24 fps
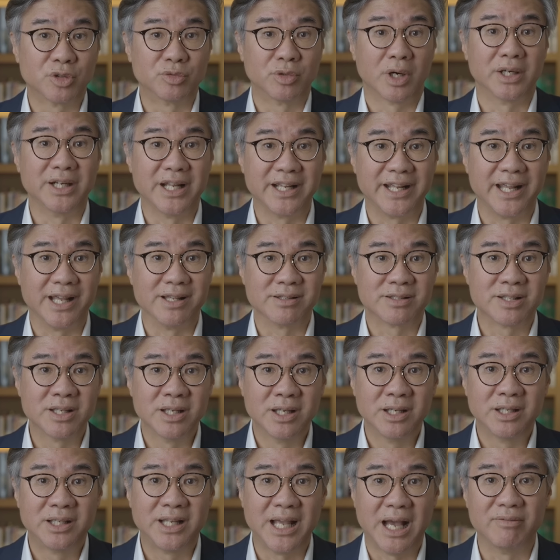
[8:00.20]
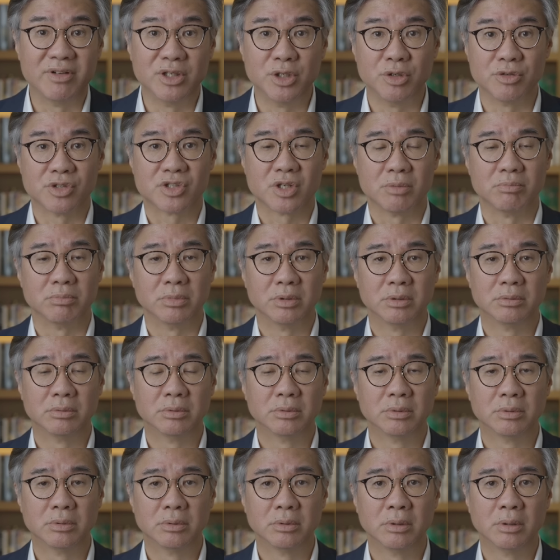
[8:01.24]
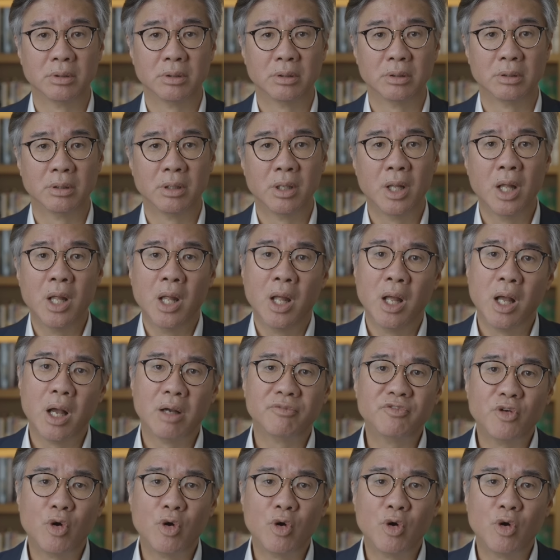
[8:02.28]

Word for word: to run against Gavin Newsom. Of